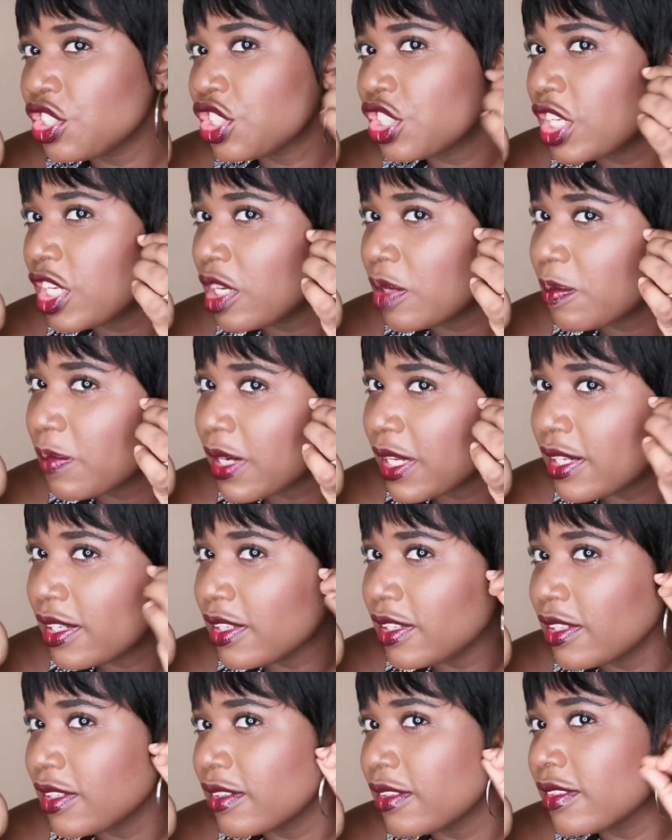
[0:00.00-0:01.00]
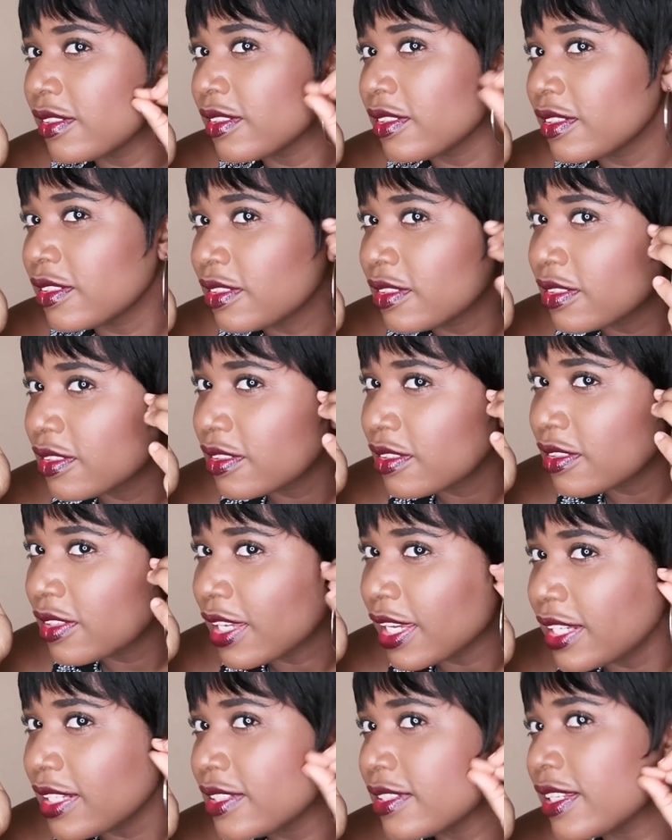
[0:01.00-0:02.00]
the shape and
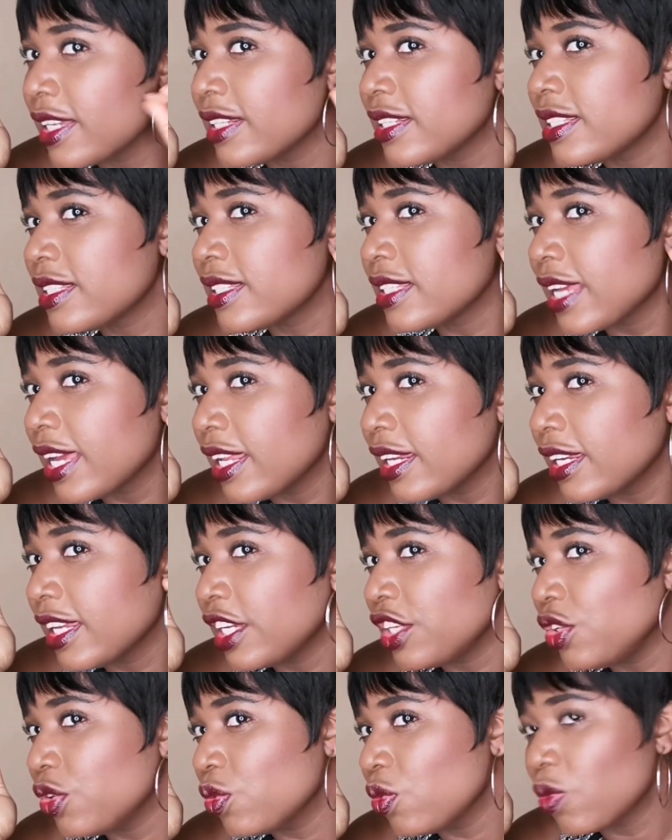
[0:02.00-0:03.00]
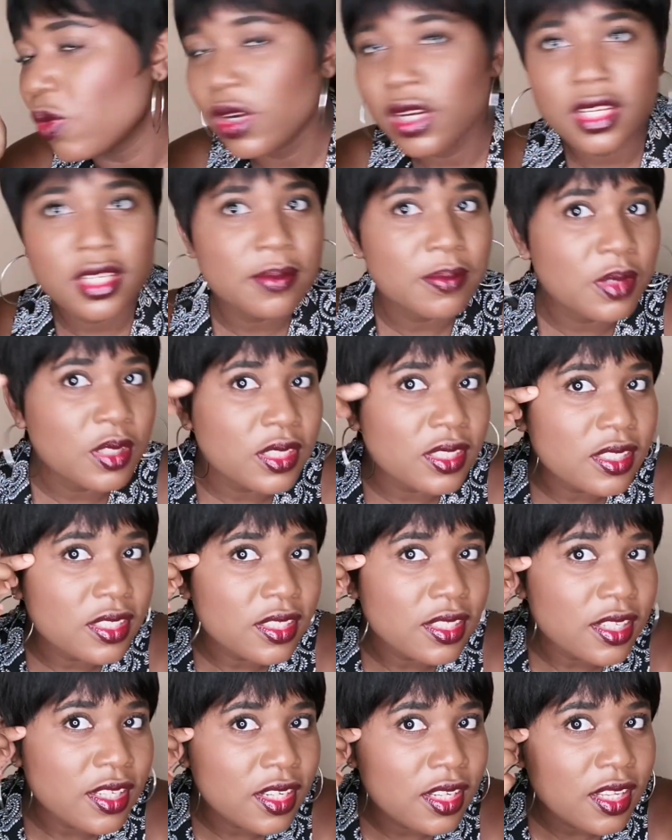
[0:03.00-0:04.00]
style that you want. But
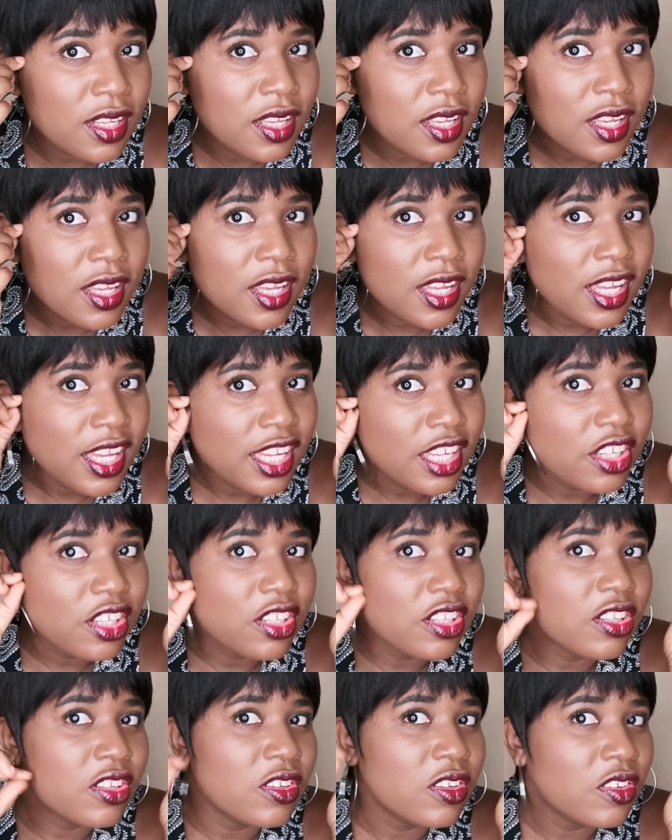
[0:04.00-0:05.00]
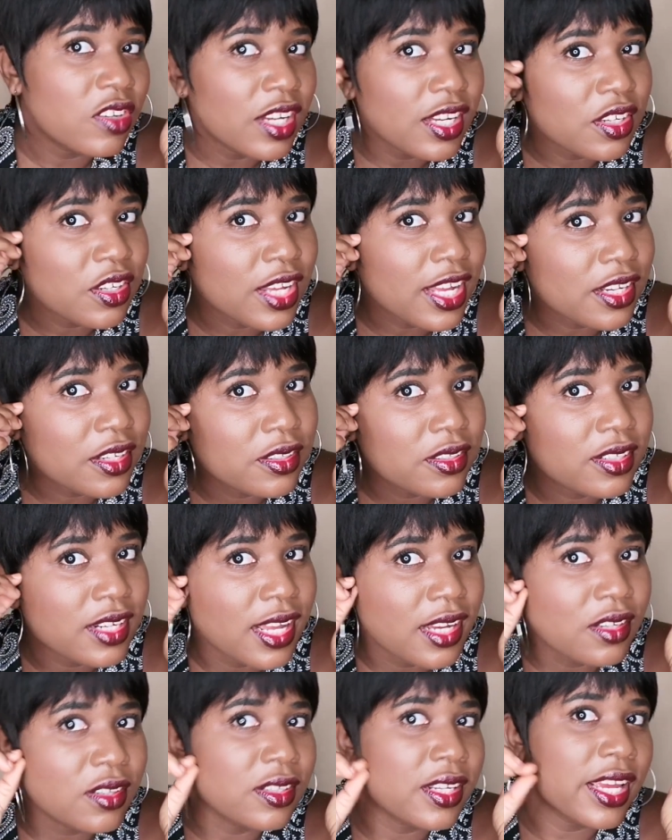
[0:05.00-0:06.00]

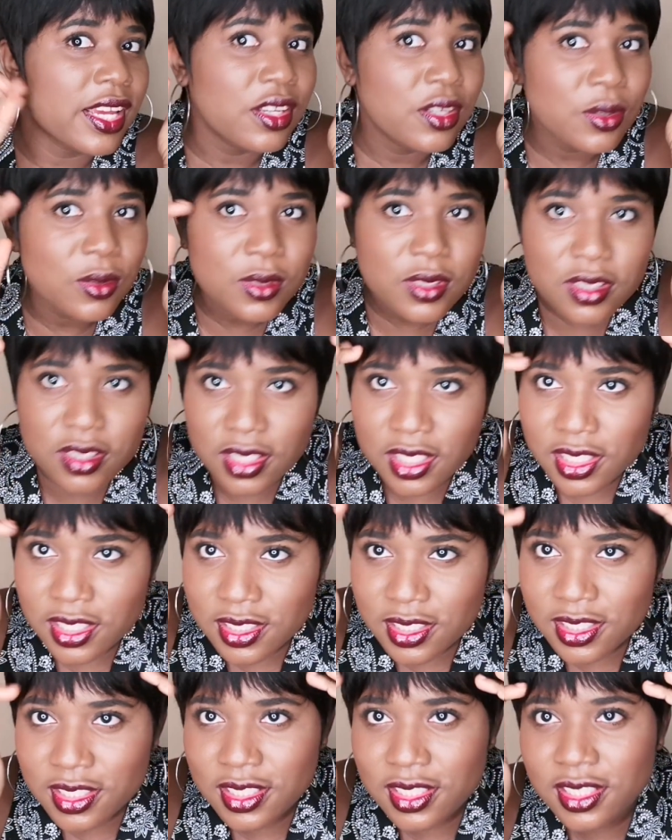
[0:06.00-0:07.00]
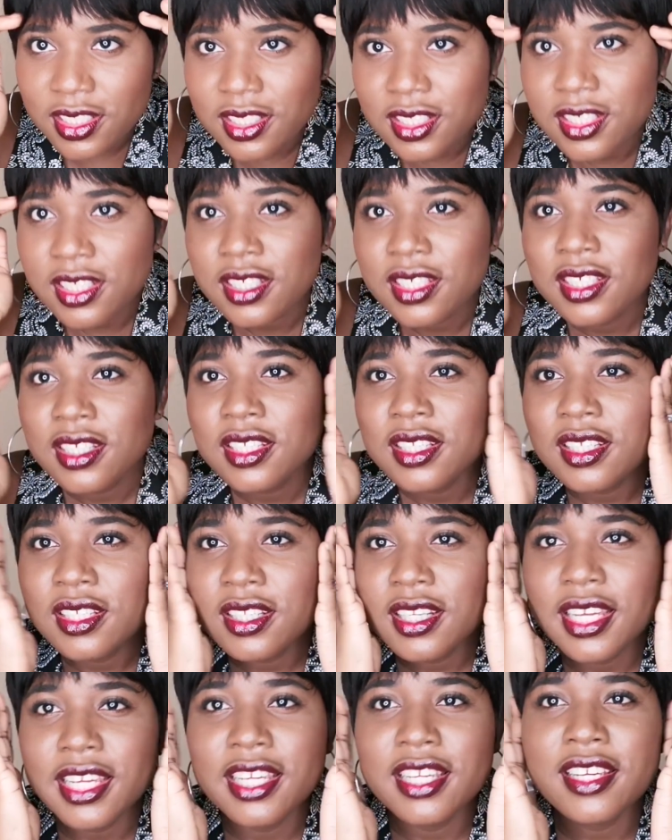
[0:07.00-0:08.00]
I could get used to this.
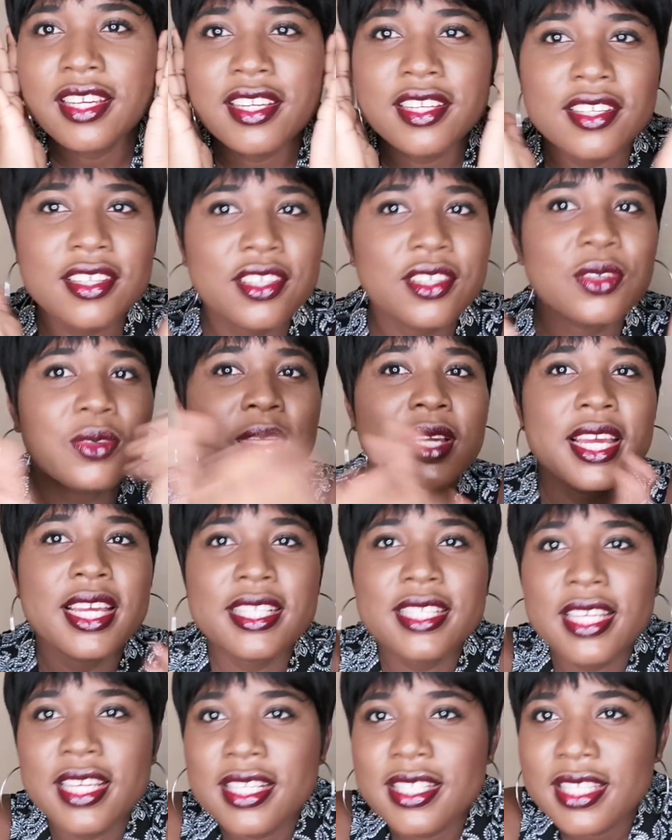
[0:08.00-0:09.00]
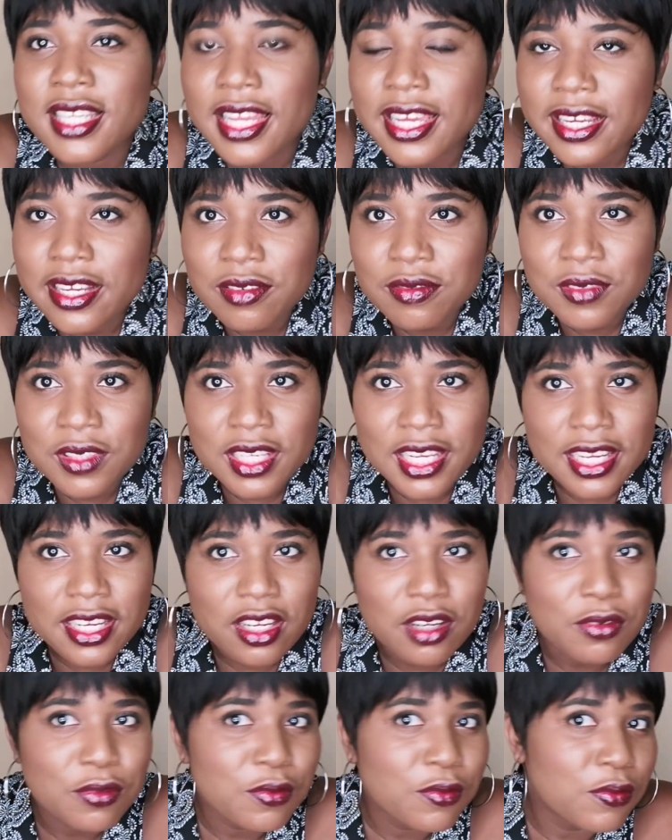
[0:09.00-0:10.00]
Like, you guys can see, like, I feel
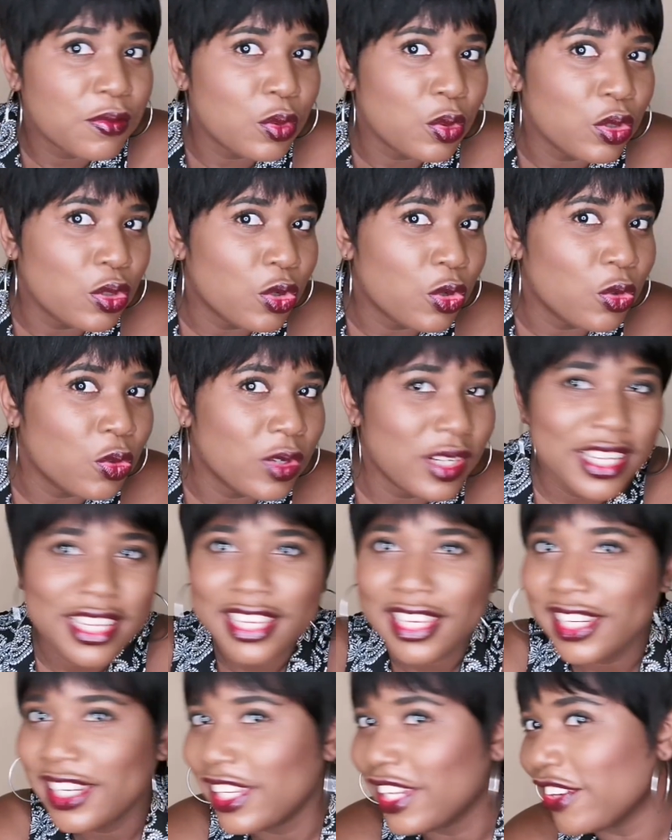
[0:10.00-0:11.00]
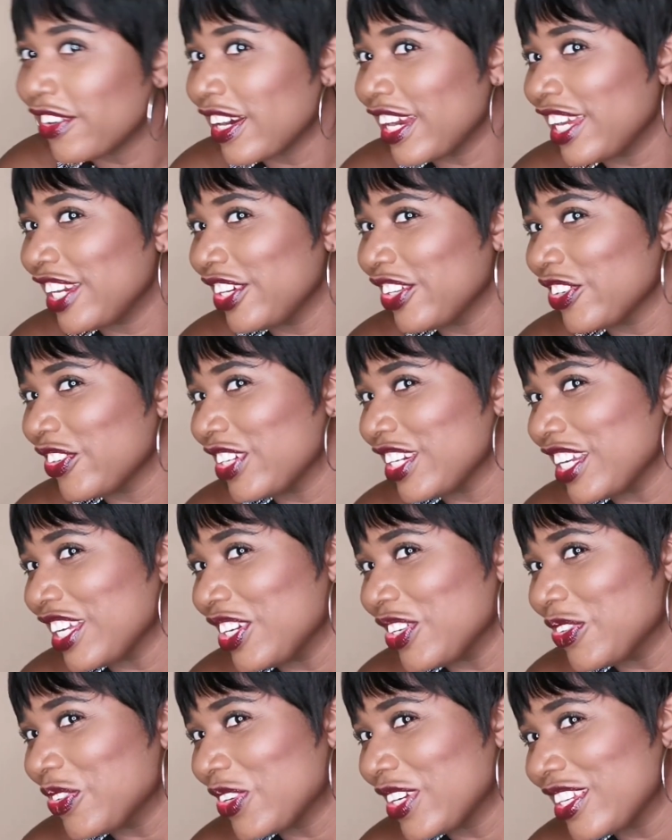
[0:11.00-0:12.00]
like a full whole alien right now in
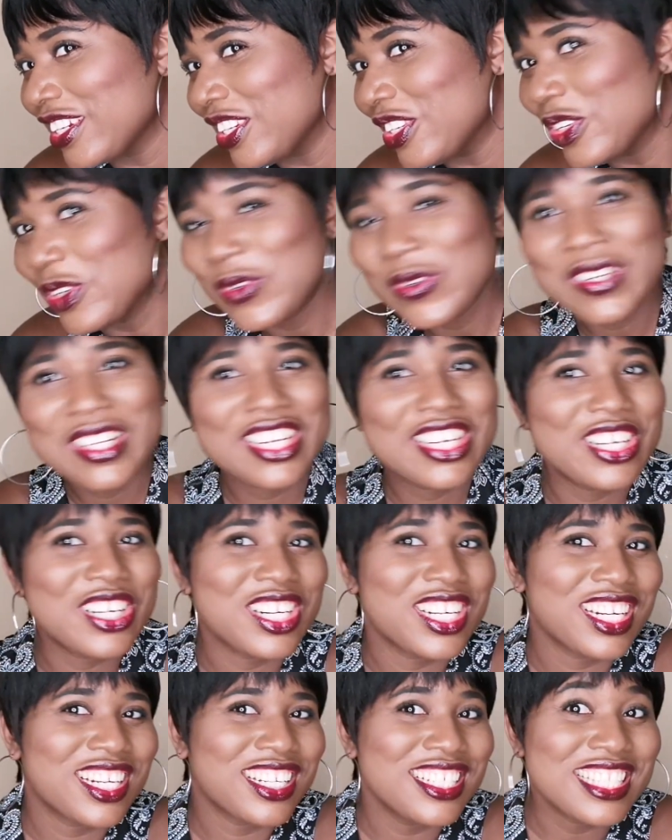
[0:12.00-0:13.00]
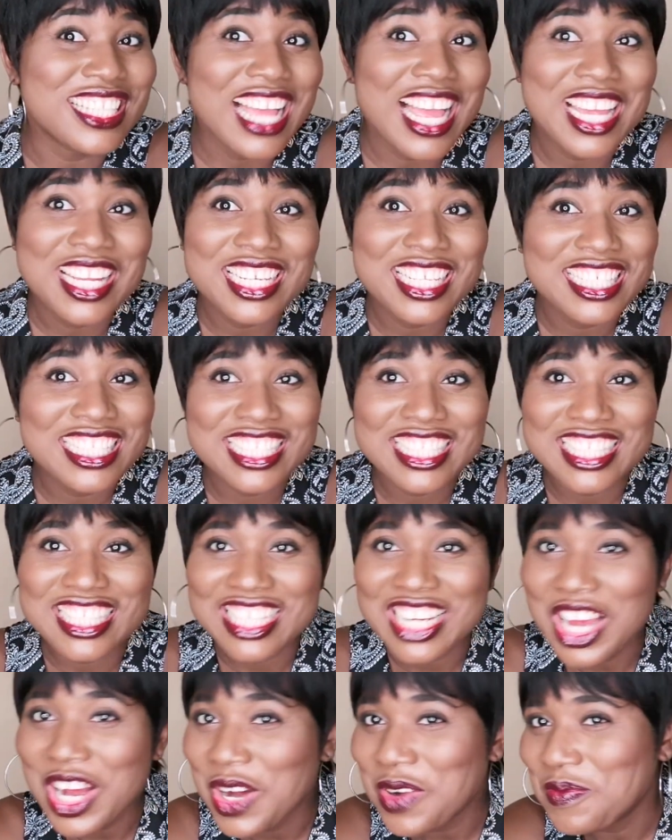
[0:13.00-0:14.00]
a low hair, because it
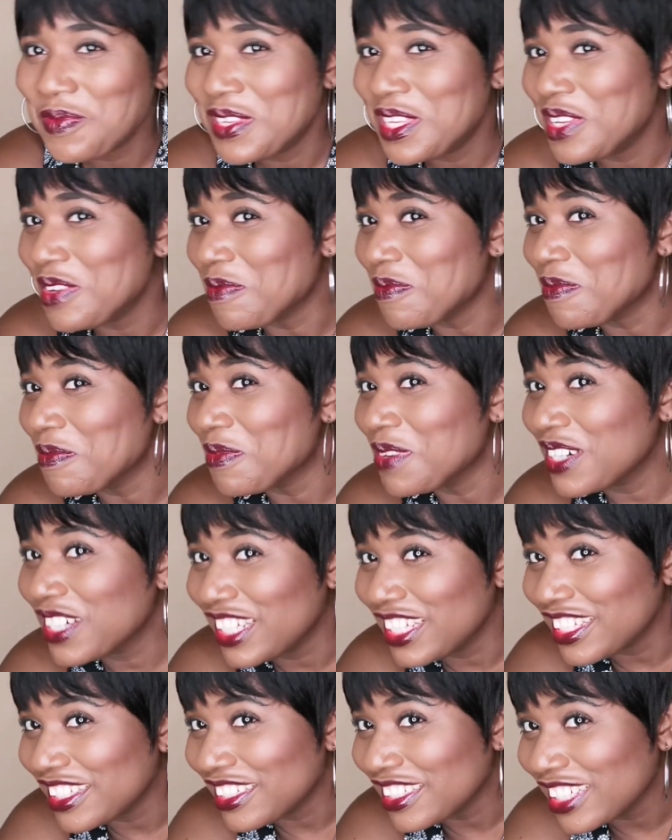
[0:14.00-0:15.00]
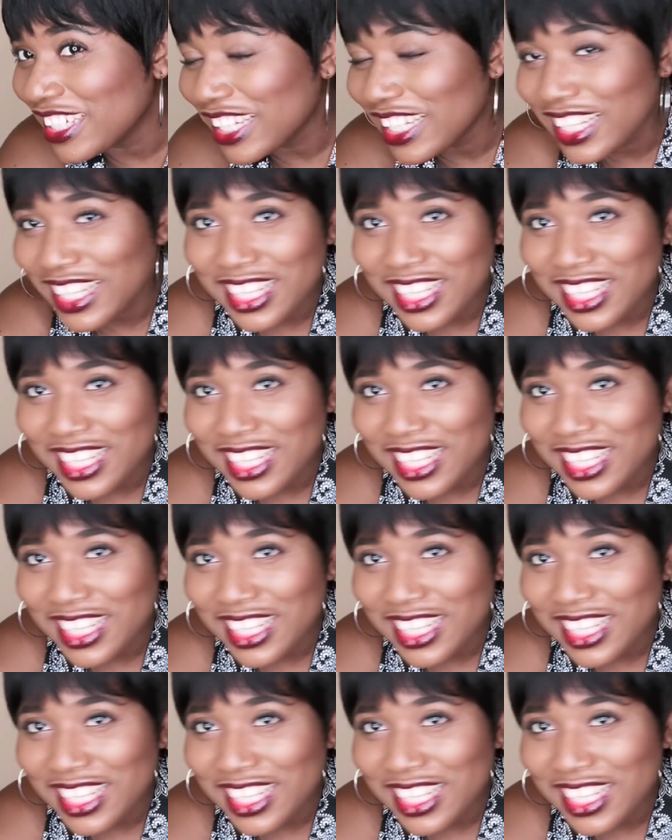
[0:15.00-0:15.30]
is not me. But